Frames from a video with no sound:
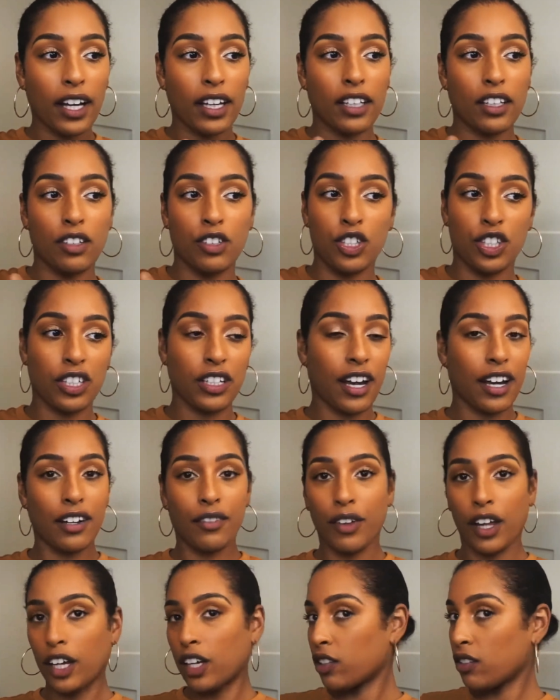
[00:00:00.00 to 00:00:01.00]
You just kind of
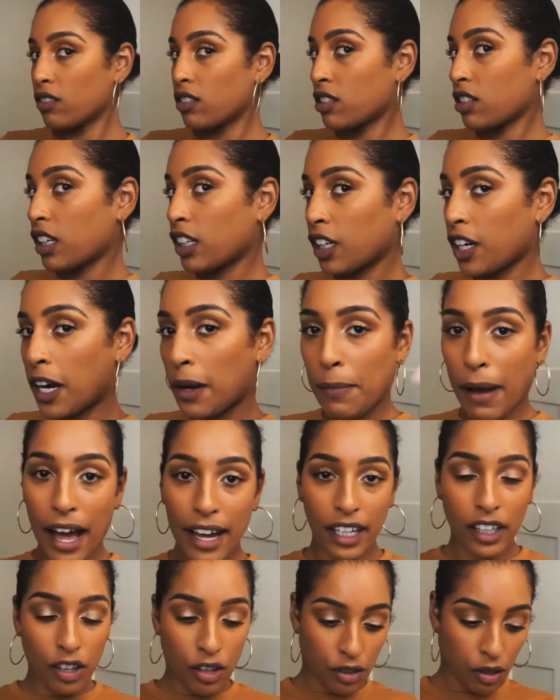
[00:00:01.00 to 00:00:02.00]
like slick your hair back
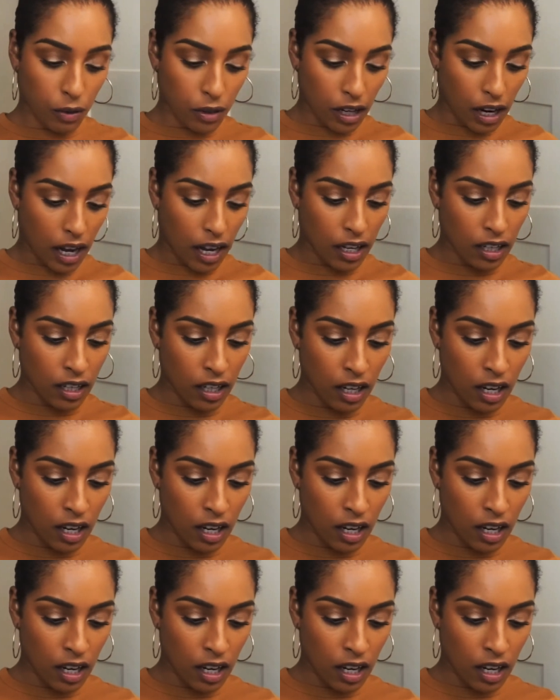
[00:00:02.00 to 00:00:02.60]
and throw it on.